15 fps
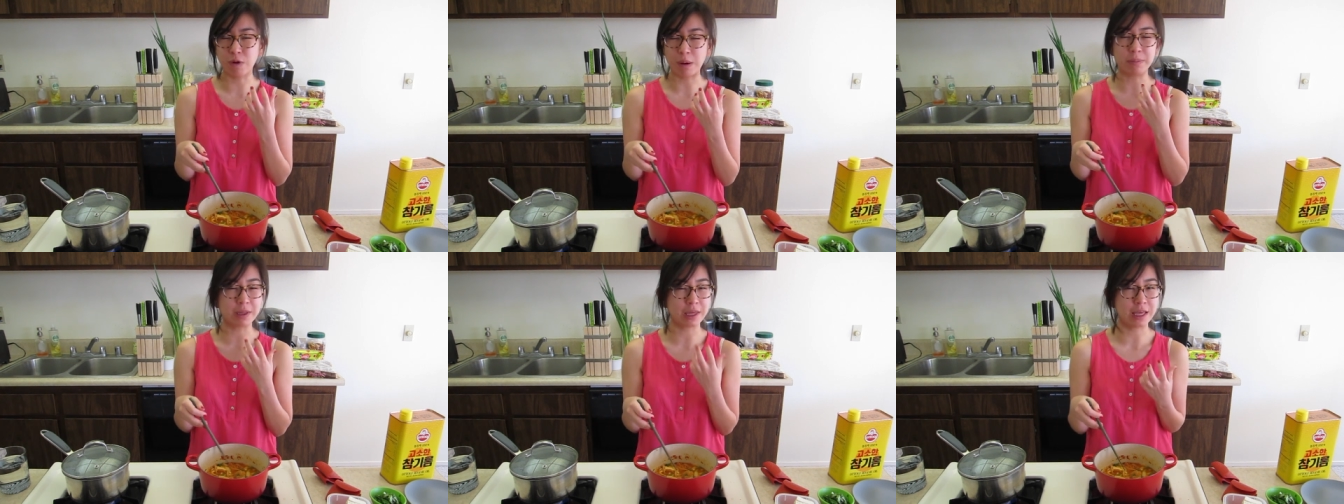
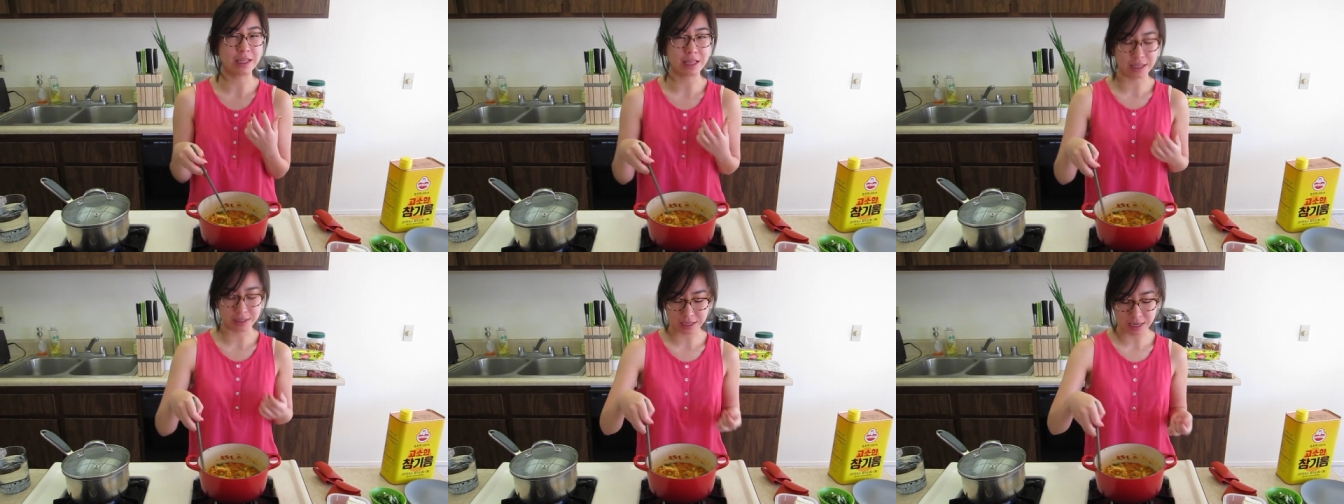
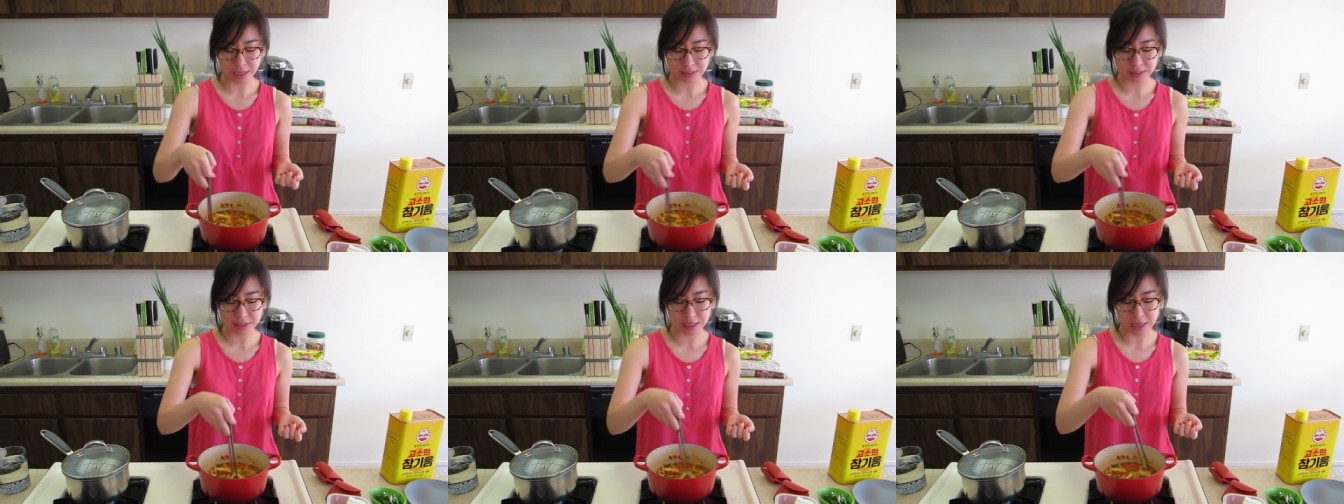replicate that
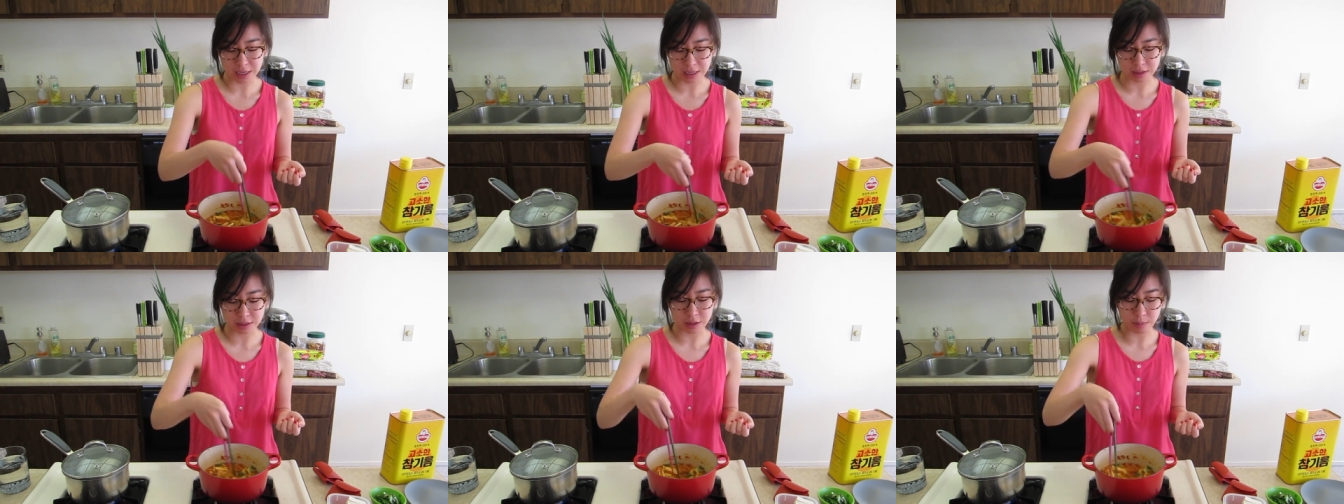taste
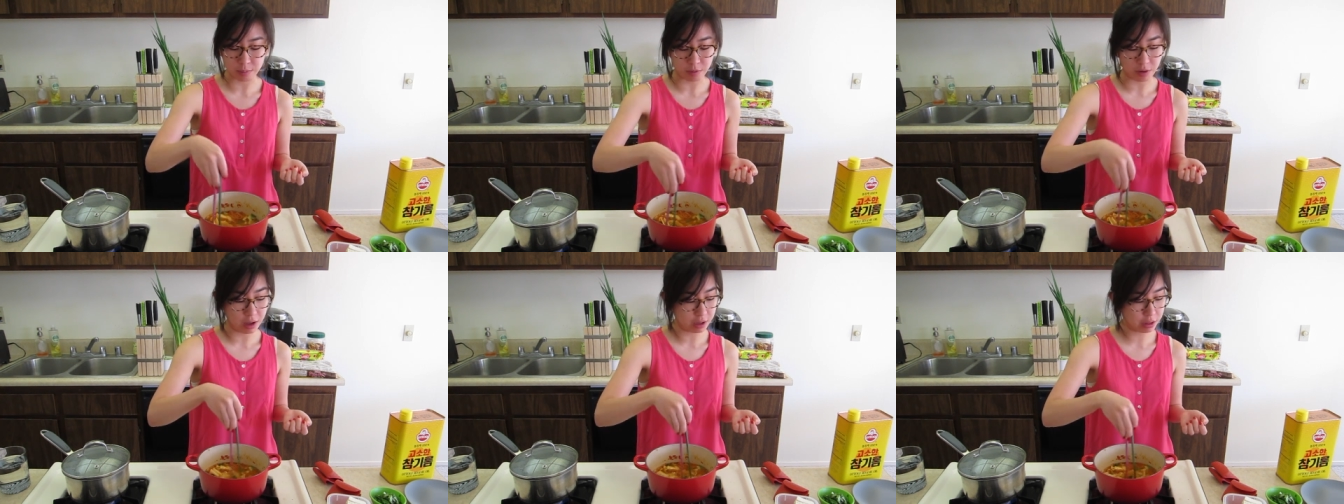in the
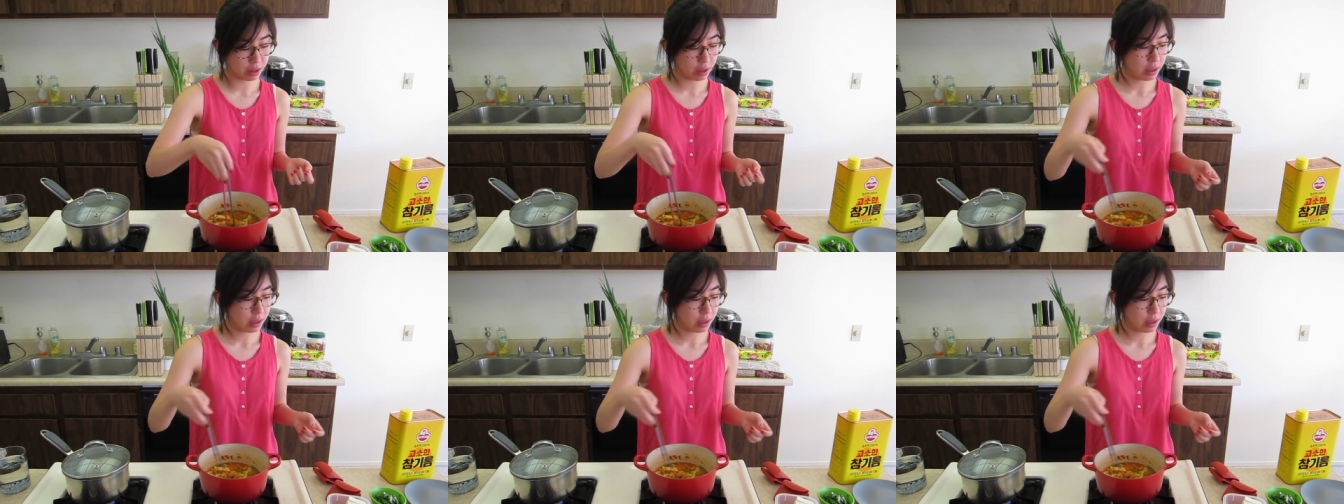broth.